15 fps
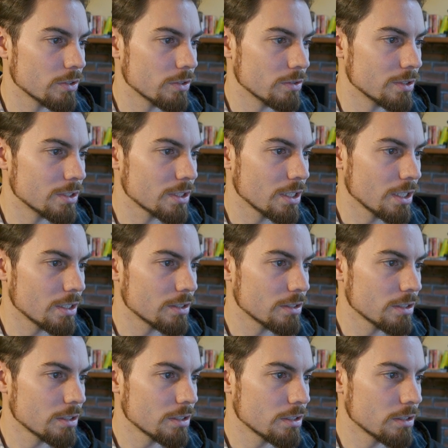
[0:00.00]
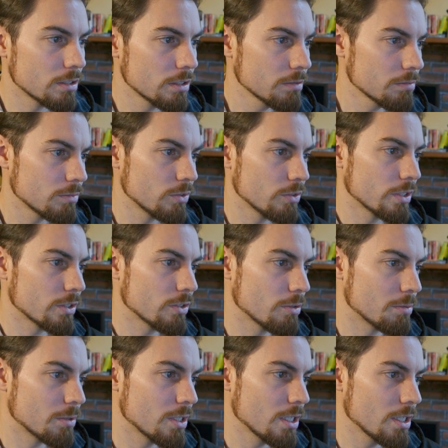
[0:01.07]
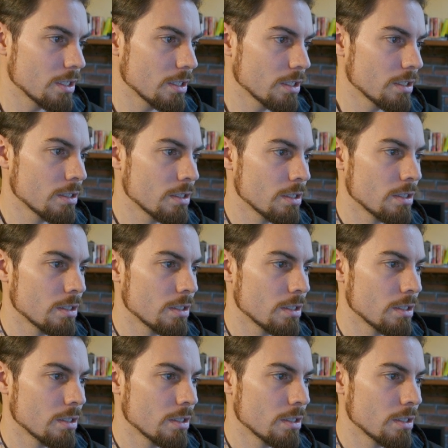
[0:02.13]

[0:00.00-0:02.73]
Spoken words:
So in this case, door gets opened here,